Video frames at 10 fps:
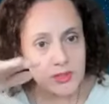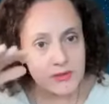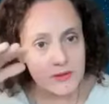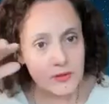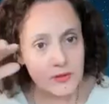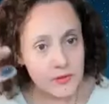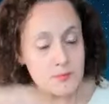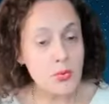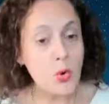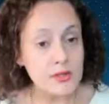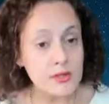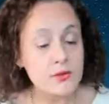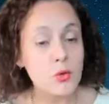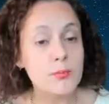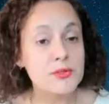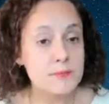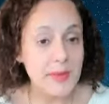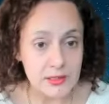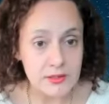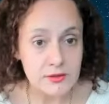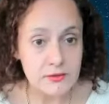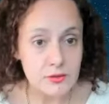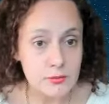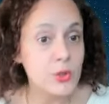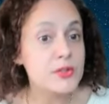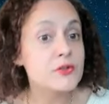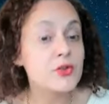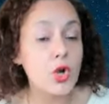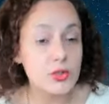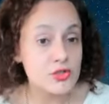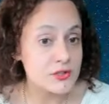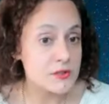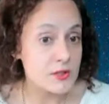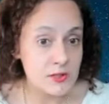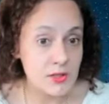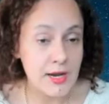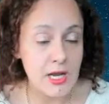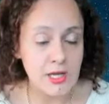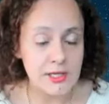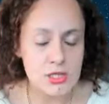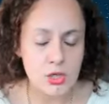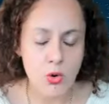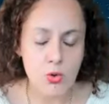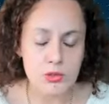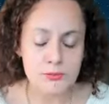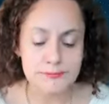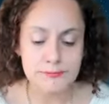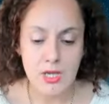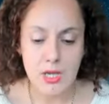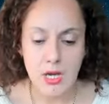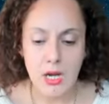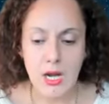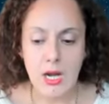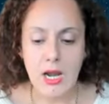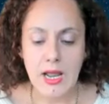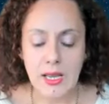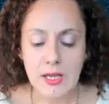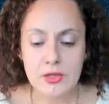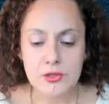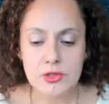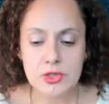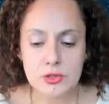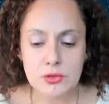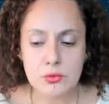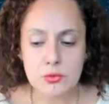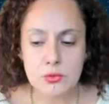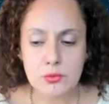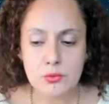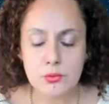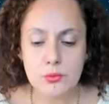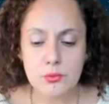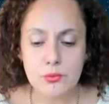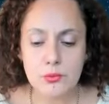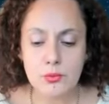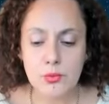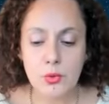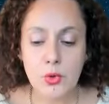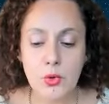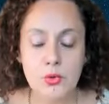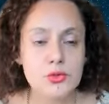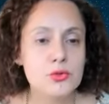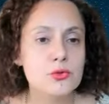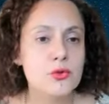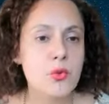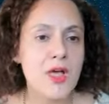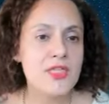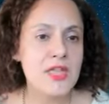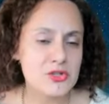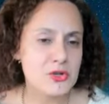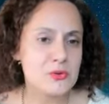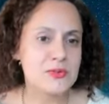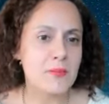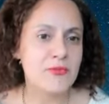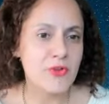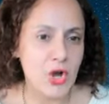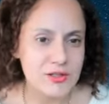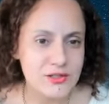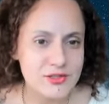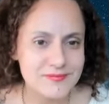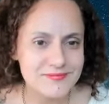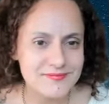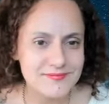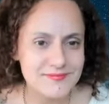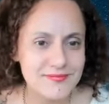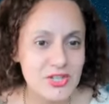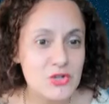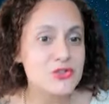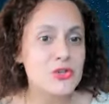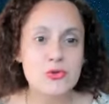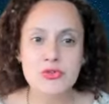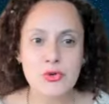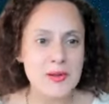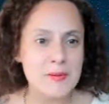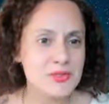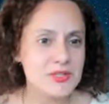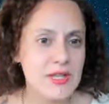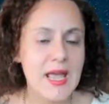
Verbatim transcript: these different points or perspectives, points of consciousness, like I like to call them. And to go to the one that shows up first. There is no script.